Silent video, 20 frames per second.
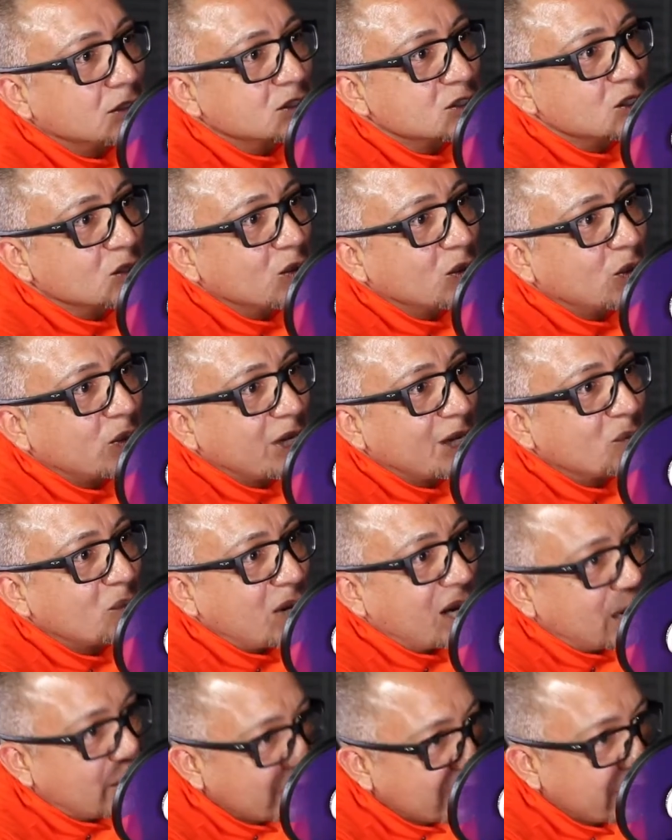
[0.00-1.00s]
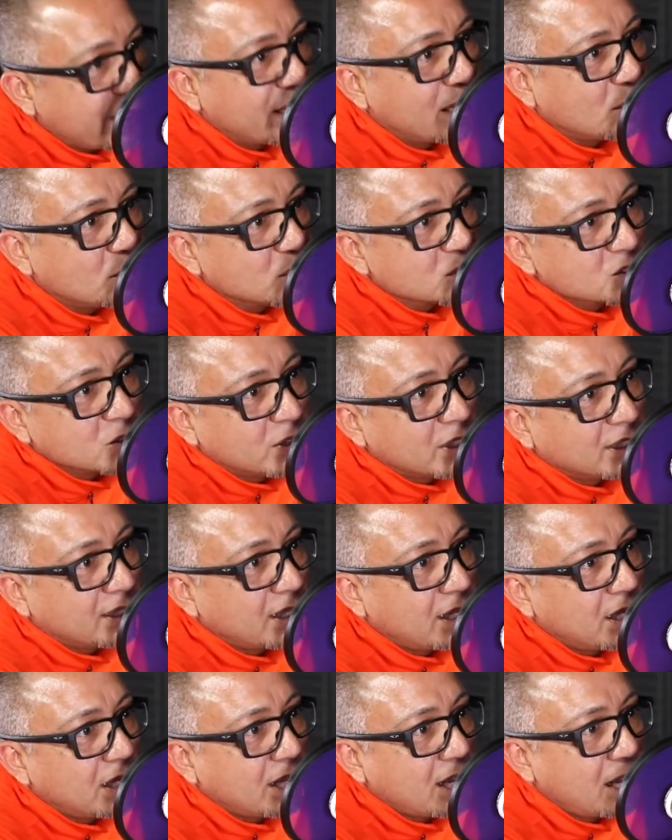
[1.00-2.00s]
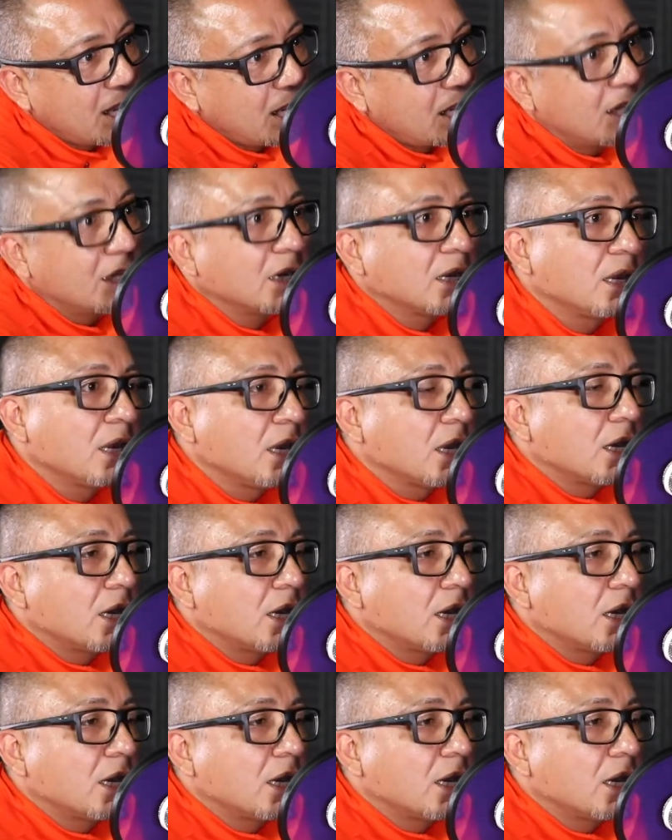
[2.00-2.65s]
to empower them so that they can